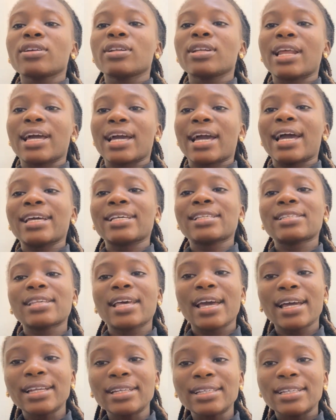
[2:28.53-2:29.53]
Like I
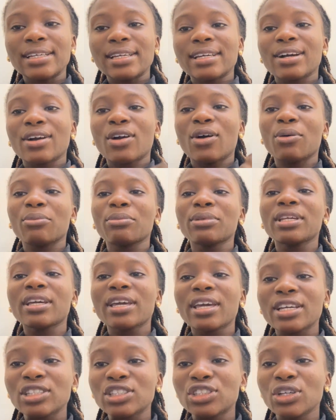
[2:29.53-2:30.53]
said,
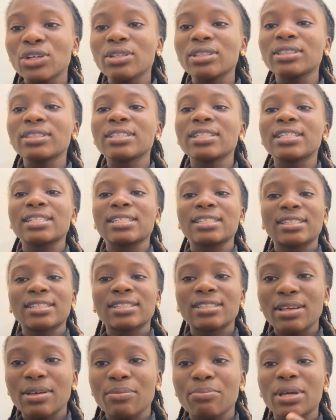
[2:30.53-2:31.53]
communication
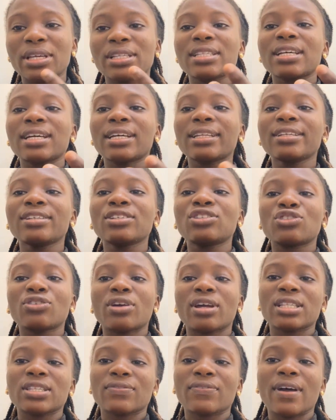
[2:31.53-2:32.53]
is basically
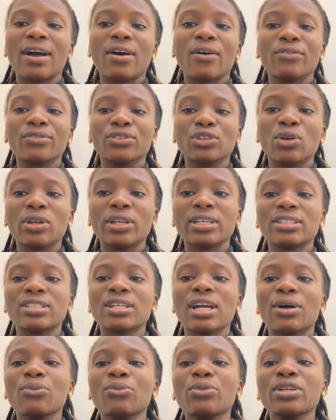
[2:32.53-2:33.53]
transfer of knowledge,
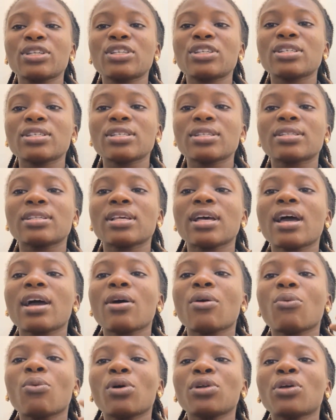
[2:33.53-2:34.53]
and which is
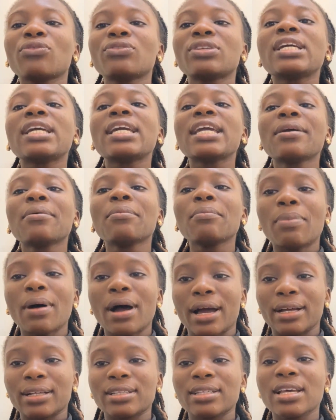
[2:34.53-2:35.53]
one of the
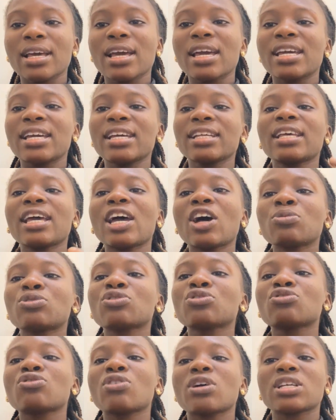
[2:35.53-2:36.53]
impact. It
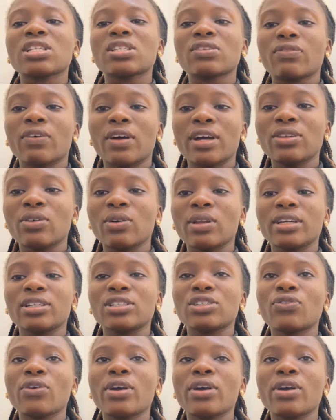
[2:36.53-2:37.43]
helps to transfer knowledge.